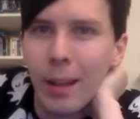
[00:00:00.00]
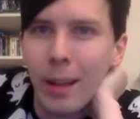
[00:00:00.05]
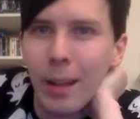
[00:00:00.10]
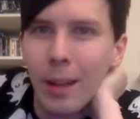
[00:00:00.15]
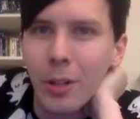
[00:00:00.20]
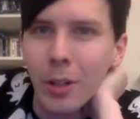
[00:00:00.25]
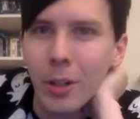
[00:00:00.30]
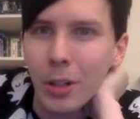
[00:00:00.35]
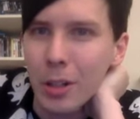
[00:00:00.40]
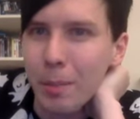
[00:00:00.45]

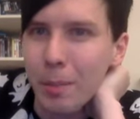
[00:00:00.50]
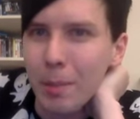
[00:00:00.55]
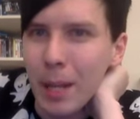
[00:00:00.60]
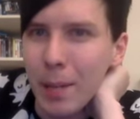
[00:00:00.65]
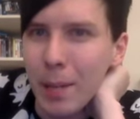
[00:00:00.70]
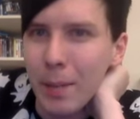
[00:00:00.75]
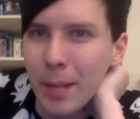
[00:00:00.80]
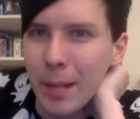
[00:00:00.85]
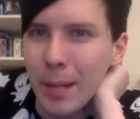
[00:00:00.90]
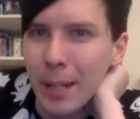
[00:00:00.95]
Dr.
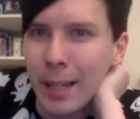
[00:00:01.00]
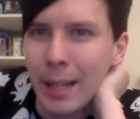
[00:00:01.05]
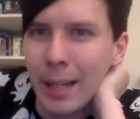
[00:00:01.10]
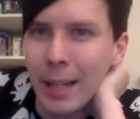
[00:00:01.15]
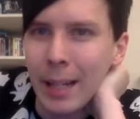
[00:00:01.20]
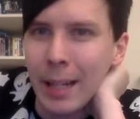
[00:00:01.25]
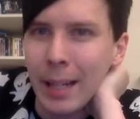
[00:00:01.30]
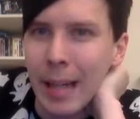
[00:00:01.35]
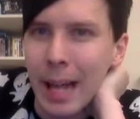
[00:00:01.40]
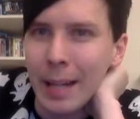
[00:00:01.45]
Meme
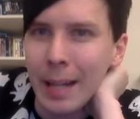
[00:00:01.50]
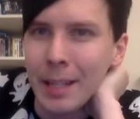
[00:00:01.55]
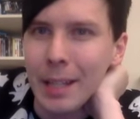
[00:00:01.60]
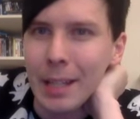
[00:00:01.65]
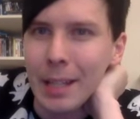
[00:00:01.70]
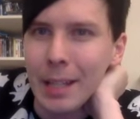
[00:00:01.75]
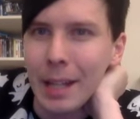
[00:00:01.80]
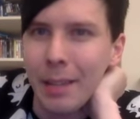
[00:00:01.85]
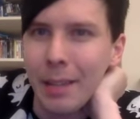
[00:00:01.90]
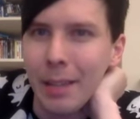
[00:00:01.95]
Daddy
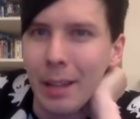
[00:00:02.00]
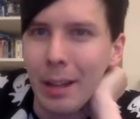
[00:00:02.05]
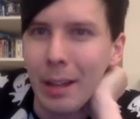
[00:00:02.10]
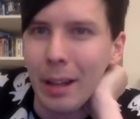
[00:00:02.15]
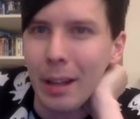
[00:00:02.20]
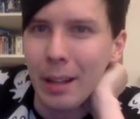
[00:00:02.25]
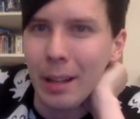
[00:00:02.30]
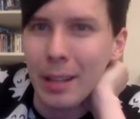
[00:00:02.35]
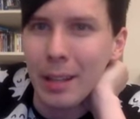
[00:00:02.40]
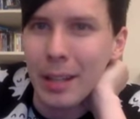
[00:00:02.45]
gets
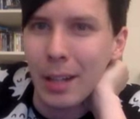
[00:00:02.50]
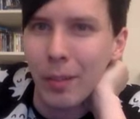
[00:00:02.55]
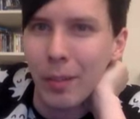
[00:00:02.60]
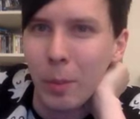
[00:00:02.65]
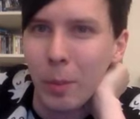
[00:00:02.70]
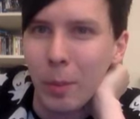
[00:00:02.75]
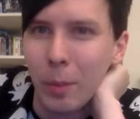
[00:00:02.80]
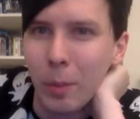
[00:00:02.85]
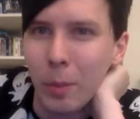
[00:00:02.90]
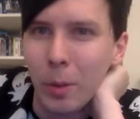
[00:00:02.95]
the silver
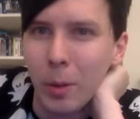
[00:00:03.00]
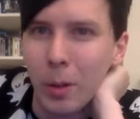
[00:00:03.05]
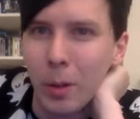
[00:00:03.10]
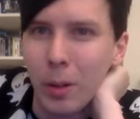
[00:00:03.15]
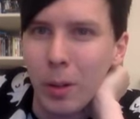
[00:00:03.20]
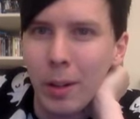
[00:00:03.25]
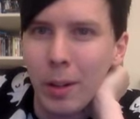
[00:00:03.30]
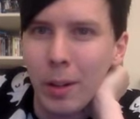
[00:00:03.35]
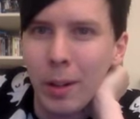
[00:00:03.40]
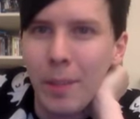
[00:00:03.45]

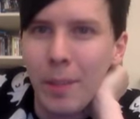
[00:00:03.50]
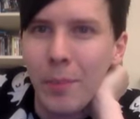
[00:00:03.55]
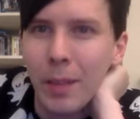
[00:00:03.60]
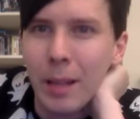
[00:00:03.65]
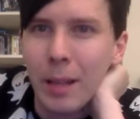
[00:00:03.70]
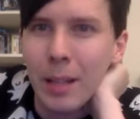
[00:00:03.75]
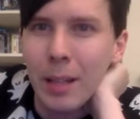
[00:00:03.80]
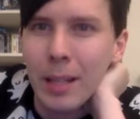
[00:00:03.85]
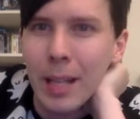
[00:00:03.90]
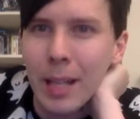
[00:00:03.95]
popcorn.
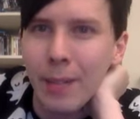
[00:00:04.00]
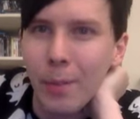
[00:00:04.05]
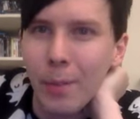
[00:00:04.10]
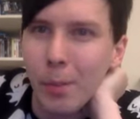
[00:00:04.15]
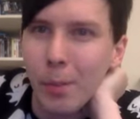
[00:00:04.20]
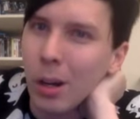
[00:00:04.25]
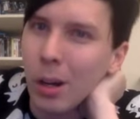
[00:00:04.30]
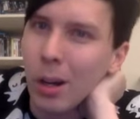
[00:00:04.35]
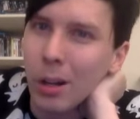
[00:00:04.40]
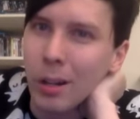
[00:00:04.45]
Savvy
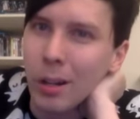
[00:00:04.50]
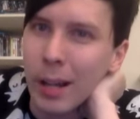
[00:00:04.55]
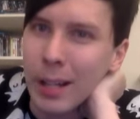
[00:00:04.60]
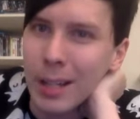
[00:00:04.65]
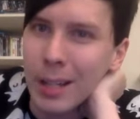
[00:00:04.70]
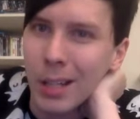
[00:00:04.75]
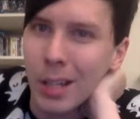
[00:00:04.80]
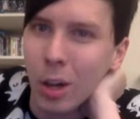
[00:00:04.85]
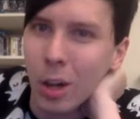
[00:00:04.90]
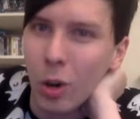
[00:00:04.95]
Butt
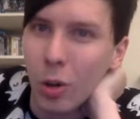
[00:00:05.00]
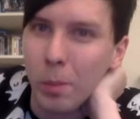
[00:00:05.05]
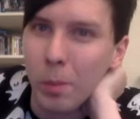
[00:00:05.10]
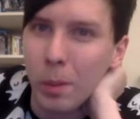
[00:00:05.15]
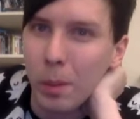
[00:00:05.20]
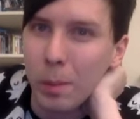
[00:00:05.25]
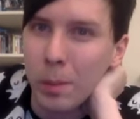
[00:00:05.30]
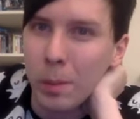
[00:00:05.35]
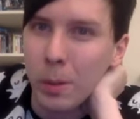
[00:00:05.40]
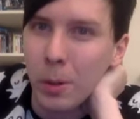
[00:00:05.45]
gets the gold
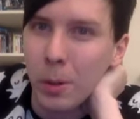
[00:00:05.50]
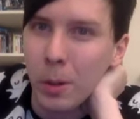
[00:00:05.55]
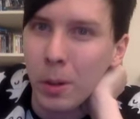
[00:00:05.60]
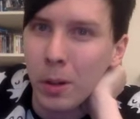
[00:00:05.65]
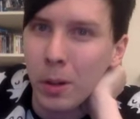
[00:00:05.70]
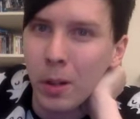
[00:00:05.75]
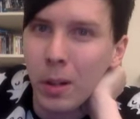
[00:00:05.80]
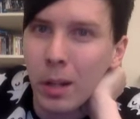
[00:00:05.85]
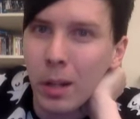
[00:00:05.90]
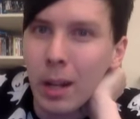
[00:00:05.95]

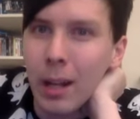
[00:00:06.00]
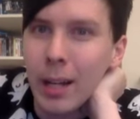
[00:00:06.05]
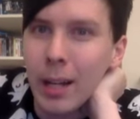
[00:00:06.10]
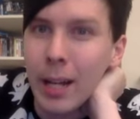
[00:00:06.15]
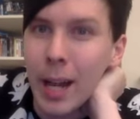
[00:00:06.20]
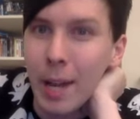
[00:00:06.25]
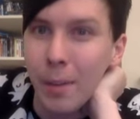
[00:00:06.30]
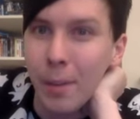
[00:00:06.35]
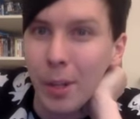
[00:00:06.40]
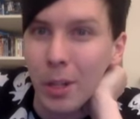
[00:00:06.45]
popcorn.
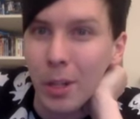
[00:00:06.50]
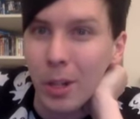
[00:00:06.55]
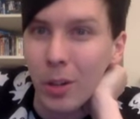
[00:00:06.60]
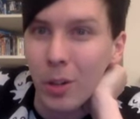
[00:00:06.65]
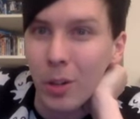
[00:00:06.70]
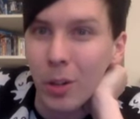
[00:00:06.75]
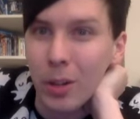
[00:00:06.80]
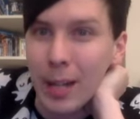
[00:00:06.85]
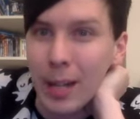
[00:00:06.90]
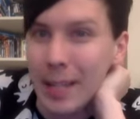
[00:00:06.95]
K
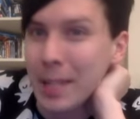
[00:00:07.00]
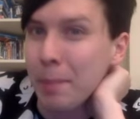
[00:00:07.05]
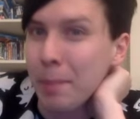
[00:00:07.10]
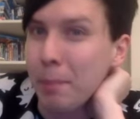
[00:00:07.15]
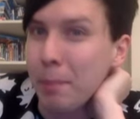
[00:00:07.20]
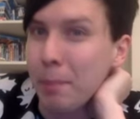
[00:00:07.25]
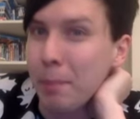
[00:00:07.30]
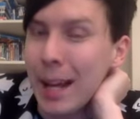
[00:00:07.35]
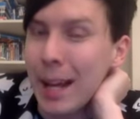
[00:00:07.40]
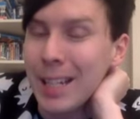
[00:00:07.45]
McDonald gets the
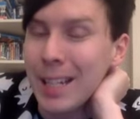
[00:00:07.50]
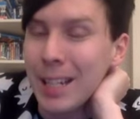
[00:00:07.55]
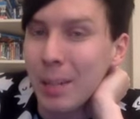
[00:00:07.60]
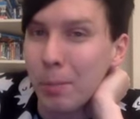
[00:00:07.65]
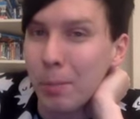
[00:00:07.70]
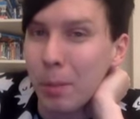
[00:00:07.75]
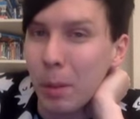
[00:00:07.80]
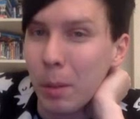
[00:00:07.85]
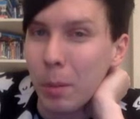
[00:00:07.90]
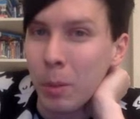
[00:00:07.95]

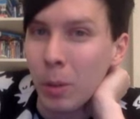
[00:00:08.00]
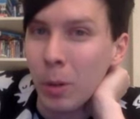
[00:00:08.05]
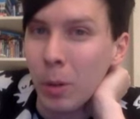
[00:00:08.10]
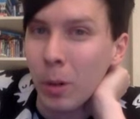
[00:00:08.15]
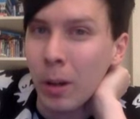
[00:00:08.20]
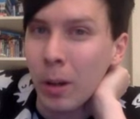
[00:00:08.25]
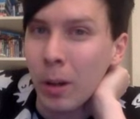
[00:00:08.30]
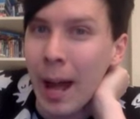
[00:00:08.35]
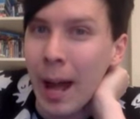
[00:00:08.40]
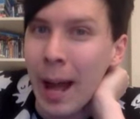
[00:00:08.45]
platinum
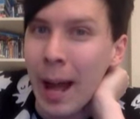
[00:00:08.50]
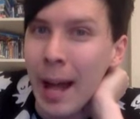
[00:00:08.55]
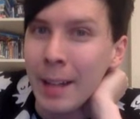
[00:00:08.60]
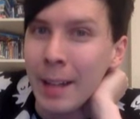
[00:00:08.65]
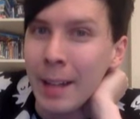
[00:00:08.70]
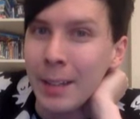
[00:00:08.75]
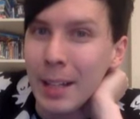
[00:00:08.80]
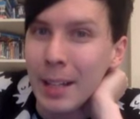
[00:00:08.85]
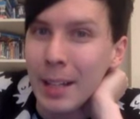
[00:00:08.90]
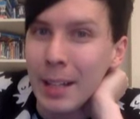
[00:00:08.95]
popcorn.
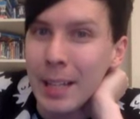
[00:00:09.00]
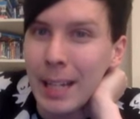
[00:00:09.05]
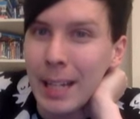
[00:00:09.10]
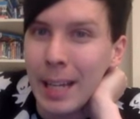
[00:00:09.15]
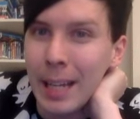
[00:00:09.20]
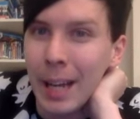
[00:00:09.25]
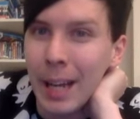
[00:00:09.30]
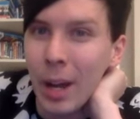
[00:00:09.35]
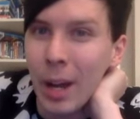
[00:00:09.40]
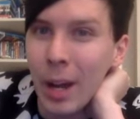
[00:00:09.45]
And
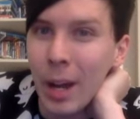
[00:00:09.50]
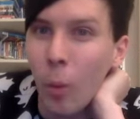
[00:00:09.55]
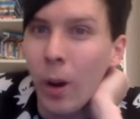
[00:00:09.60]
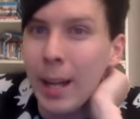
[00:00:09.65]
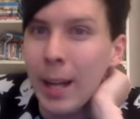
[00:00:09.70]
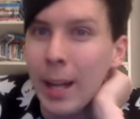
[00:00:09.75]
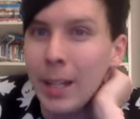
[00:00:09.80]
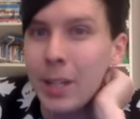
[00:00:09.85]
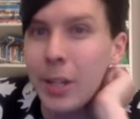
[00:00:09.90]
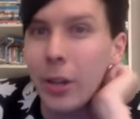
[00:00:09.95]

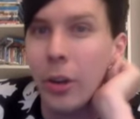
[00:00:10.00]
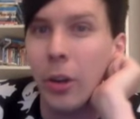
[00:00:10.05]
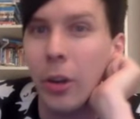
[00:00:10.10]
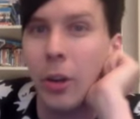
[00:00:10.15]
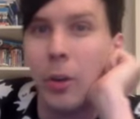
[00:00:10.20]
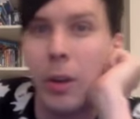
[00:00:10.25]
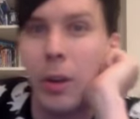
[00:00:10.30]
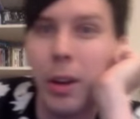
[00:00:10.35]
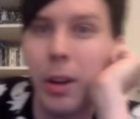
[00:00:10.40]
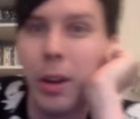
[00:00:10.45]

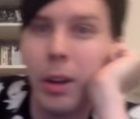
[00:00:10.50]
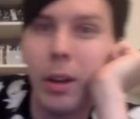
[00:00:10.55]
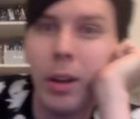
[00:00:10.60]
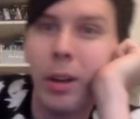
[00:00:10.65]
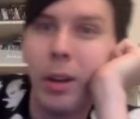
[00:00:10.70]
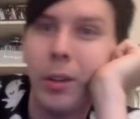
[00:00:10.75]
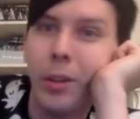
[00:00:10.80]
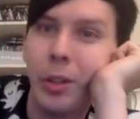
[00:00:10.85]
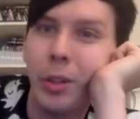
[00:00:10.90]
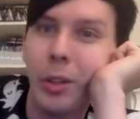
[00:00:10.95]
Tia182,
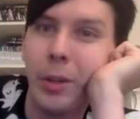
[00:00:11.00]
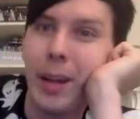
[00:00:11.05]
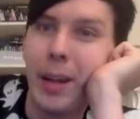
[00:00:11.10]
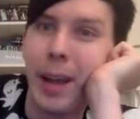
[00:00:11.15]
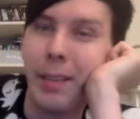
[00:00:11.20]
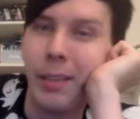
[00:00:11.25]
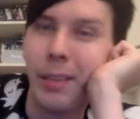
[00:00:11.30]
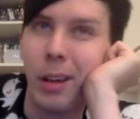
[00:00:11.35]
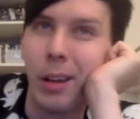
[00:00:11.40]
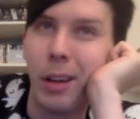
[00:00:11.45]

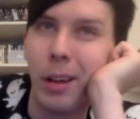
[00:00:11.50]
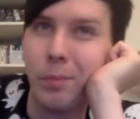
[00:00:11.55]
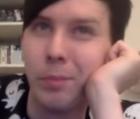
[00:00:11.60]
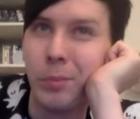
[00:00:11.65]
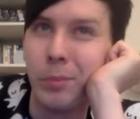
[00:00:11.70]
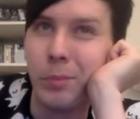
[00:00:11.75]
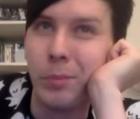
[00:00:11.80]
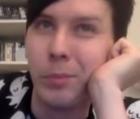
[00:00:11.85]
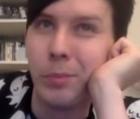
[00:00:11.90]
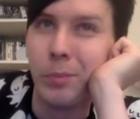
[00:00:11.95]
you get
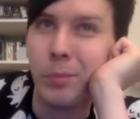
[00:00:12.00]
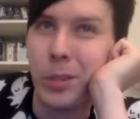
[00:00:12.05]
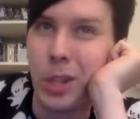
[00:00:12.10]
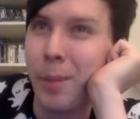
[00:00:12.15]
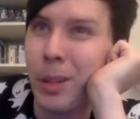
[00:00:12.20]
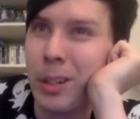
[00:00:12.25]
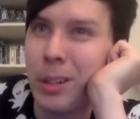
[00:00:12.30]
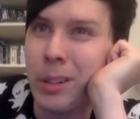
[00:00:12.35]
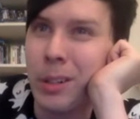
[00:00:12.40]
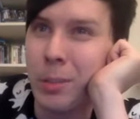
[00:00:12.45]
the
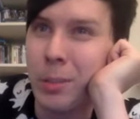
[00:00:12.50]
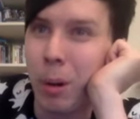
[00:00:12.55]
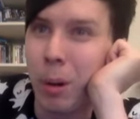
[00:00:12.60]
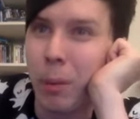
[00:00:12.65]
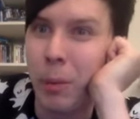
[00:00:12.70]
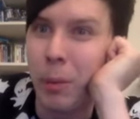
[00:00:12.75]
diamond